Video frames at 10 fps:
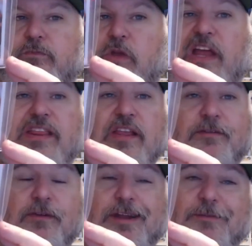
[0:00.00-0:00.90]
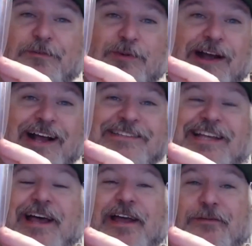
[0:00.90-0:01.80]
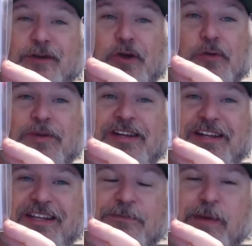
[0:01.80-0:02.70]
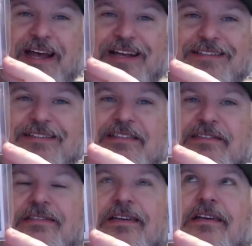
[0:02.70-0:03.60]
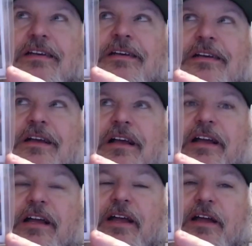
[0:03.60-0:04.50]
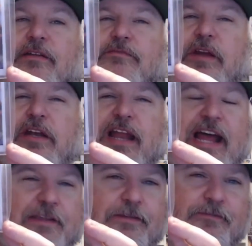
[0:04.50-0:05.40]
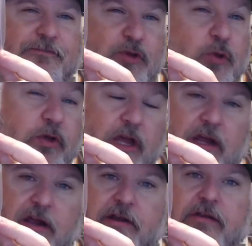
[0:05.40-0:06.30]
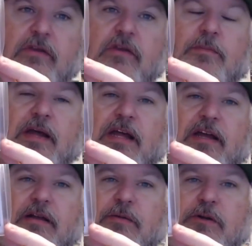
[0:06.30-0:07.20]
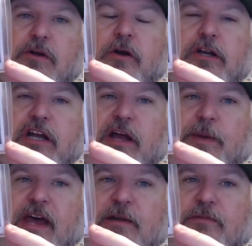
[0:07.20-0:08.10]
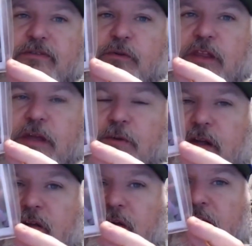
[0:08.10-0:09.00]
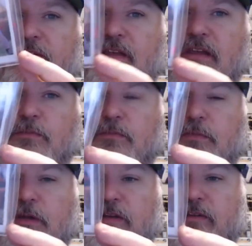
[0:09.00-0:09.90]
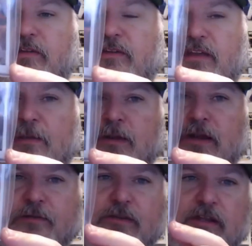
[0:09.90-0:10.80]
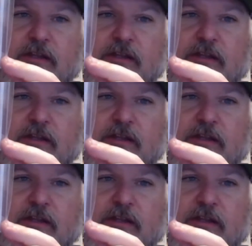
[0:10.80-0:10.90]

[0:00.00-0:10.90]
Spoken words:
And this one, I'm surprised I have opened these boxes in the last few years. My card shop had them before they went crazy because the same year